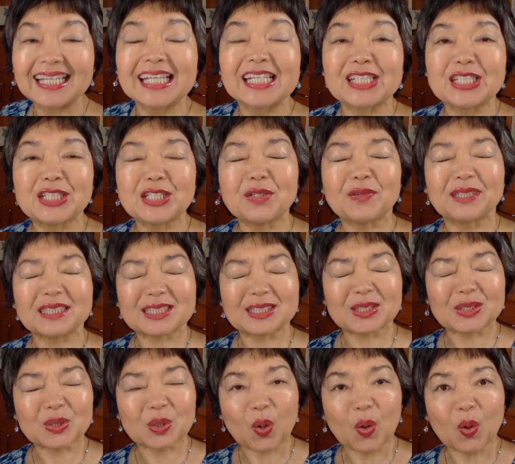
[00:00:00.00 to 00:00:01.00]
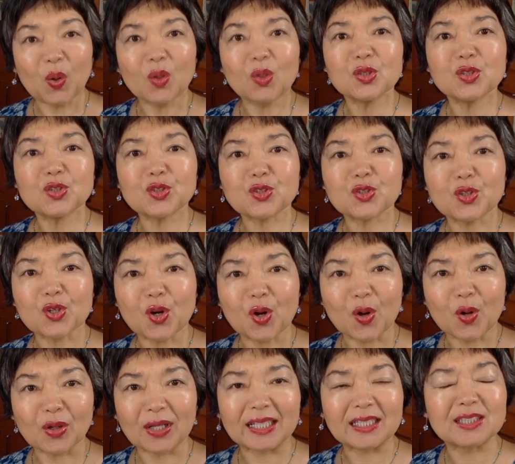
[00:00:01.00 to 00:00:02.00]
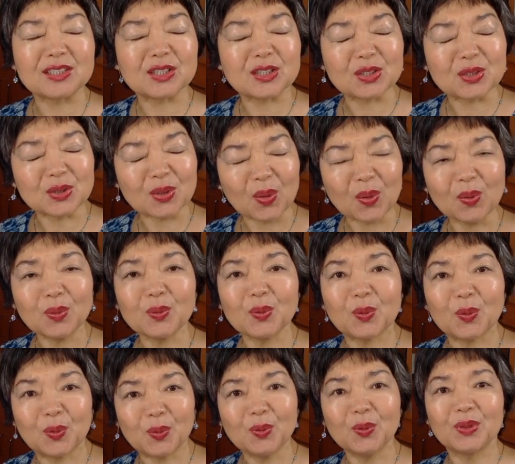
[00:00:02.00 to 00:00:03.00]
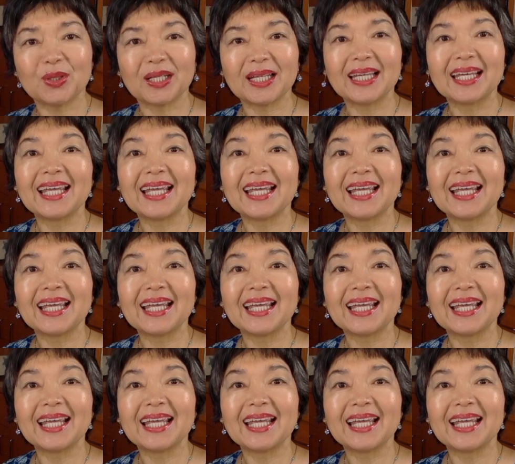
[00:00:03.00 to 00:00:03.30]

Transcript: She was so strong and so good